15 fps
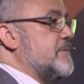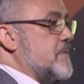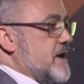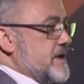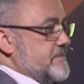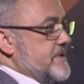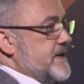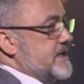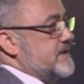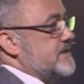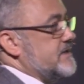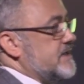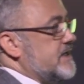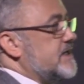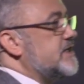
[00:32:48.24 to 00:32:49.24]
might be.
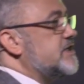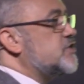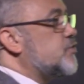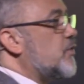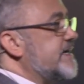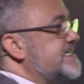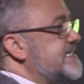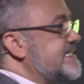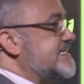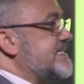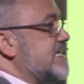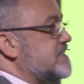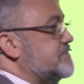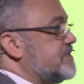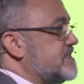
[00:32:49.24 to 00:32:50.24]

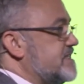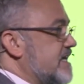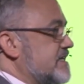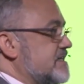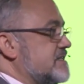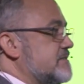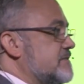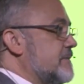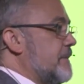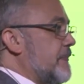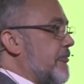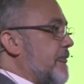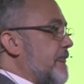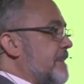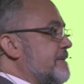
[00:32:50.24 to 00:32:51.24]
26%.
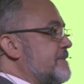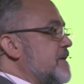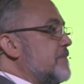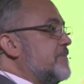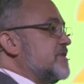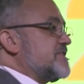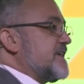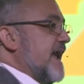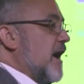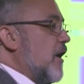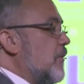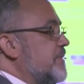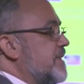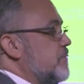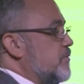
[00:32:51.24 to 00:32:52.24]
But to
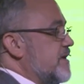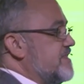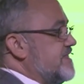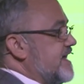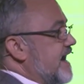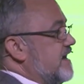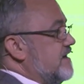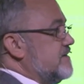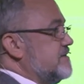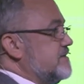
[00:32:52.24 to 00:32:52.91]
help them with that,